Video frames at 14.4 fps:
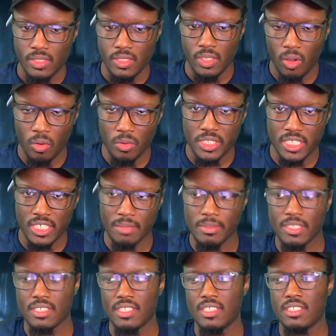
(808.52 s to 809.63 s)
OG
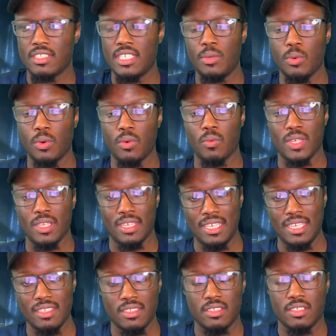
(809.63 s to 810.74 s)
Nemesis, he will
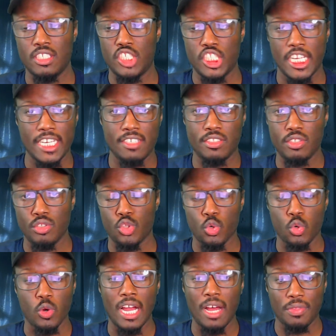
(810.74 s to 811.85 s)
relentlessly chase you
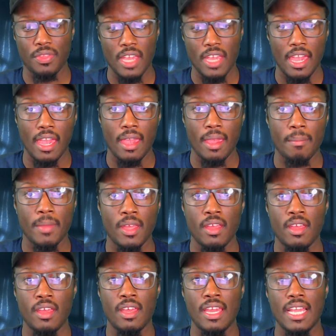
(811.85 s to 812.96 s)
throughout the game
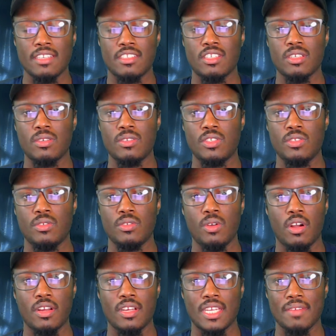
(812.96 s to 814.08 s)
until you
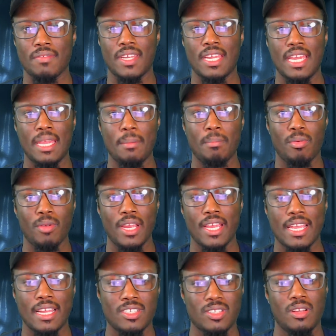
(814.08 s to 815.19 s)
are given a break
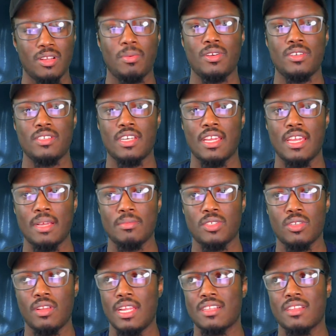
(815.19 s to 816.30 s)
at a certain point in the game.
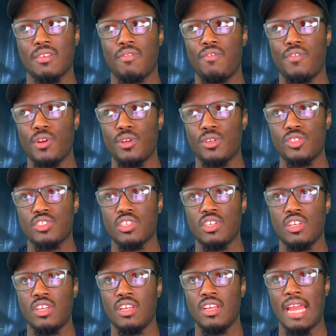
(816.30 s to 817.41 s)
So like the first
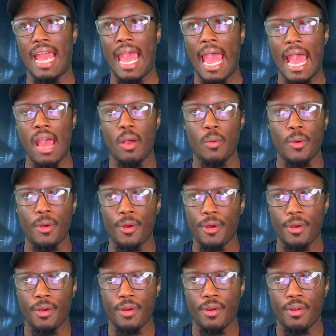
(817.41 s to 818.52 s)

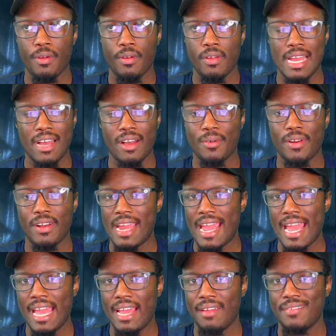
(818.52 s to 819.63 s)
hour and a
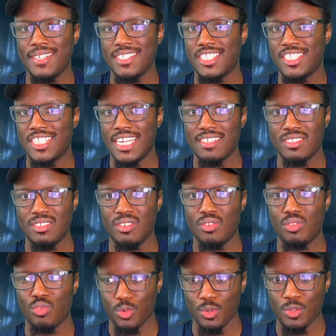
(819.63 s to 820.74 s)
half, he is chasing you
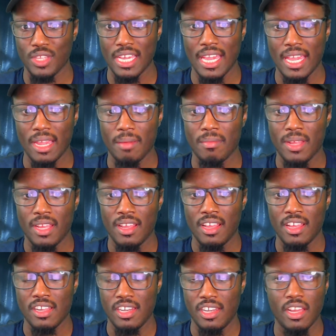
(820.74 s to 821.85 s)
through the game
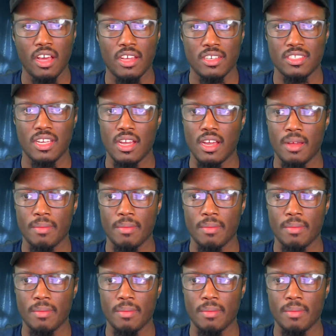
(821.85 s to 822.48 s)
non-stop.